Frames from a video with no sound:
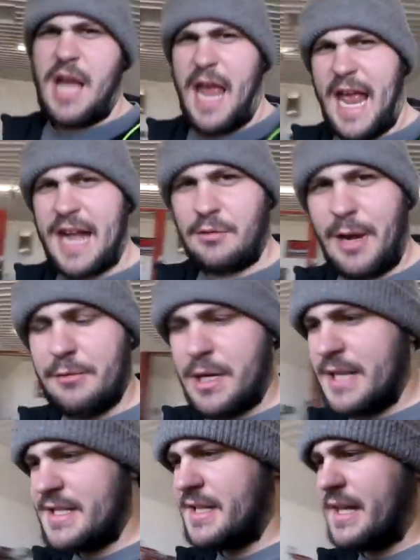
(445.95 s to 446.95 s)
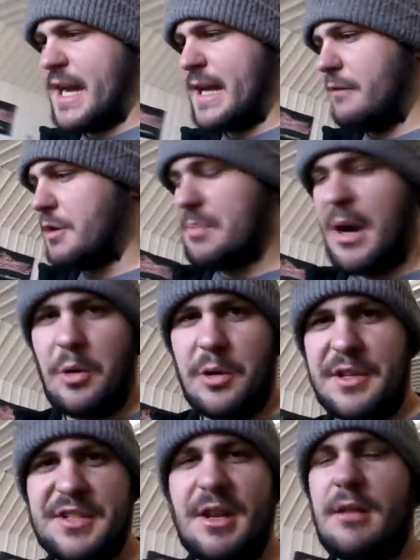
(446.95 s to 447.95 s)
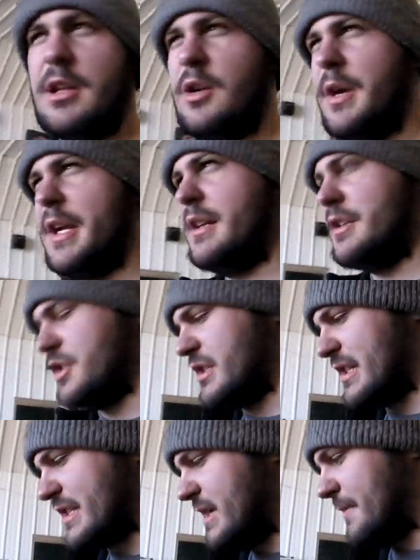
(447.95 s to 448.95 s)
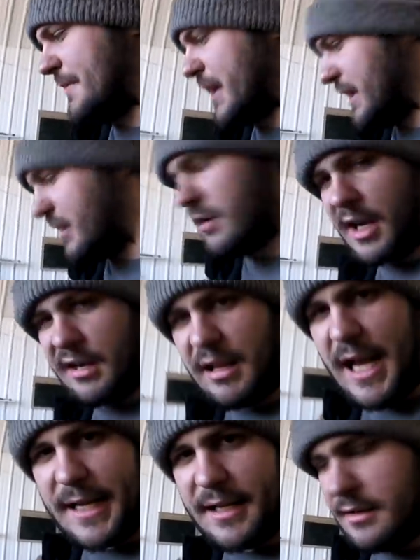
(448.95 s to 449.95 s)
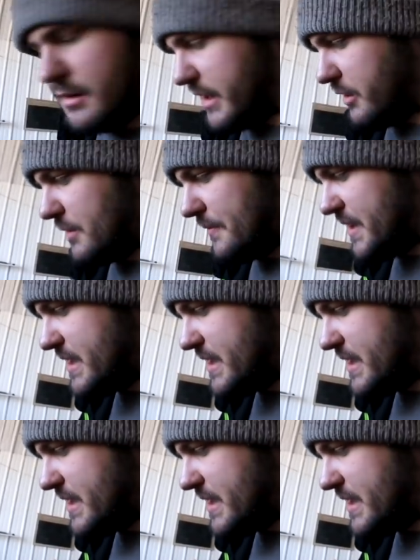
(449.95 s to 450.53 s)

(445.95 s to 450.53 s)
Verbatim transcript: And right when I did that, I would power the solenoid just to see if I could hear it clacking, hear the V